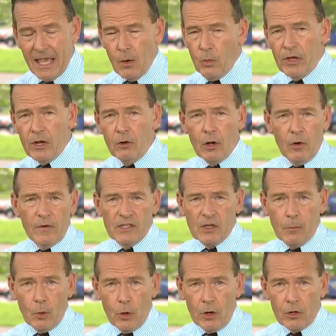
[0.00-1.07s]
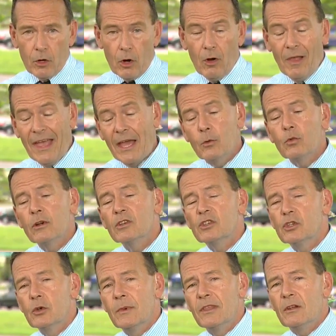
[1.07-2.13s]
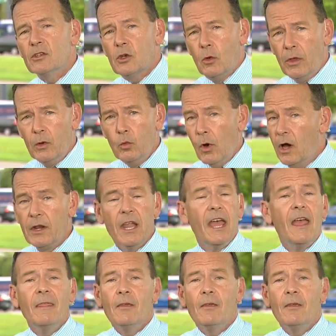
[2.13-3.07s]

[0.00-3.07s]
him. We don't know if he's a boy or a girl, and we're assuming there's only one.